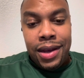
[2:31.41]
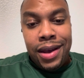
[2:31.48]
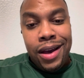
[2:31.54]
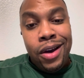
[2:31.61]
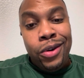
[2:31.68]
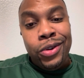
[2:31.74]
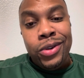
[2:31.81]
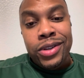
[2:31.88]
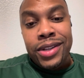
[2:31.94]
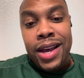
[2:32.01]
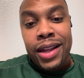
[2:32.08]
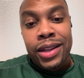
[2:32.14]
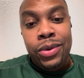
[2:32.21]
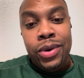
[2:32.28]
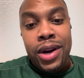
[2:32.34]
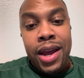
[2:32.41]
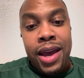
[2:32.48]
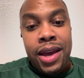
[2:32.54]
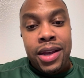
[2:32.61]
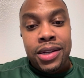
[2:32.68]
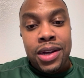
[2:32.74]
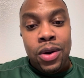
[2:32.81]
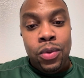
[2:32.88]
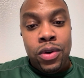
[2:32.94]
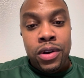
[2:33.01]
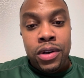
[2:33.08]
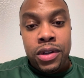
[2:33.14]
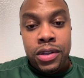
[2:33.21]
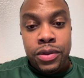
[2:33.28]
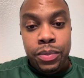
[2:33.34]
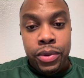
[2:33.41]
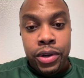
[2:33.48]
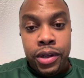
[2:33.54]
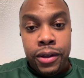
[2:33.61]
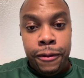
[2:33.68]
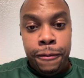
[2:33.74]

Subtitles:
I don't know exactly what age I was, but